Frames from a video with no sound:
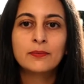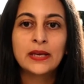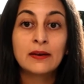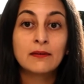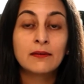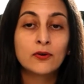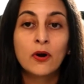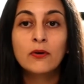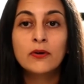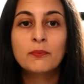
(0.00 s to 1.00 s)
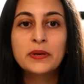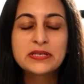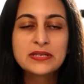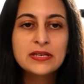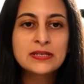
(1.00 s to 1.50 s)
can grow your
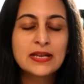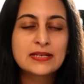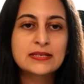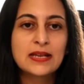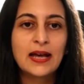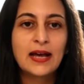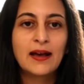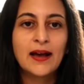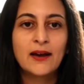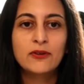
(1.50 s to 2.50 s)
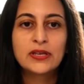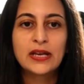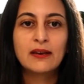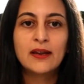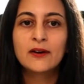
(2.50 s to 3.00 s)
business. That's how you
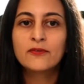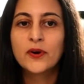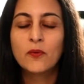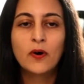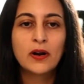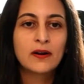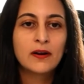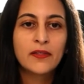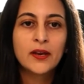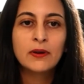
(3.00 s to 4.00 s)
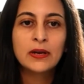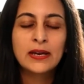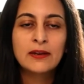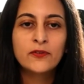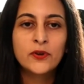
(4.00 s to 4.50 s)
can learn from one another. And
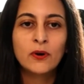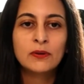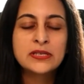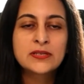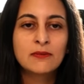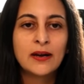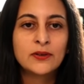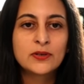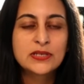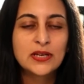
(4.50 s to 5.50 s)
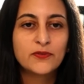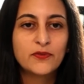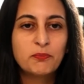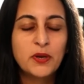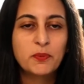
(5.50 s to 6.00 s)
if you only surround yourself
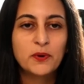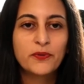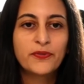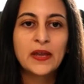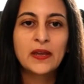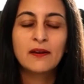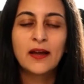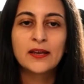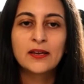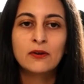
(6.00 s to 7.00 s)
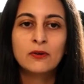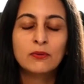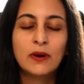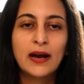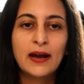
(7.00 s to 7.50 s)
with people who think like you,
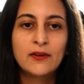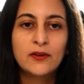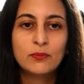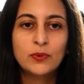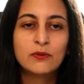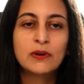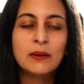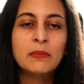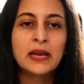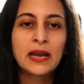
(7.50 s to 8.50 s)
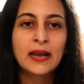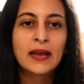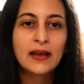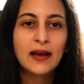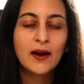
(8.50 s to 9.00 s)
you're limiting
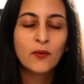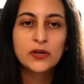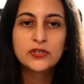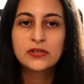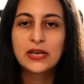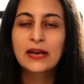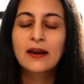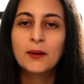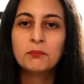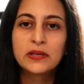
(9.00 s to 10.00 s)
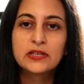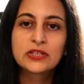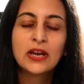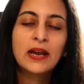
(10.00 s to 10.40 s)
what you can accomplish.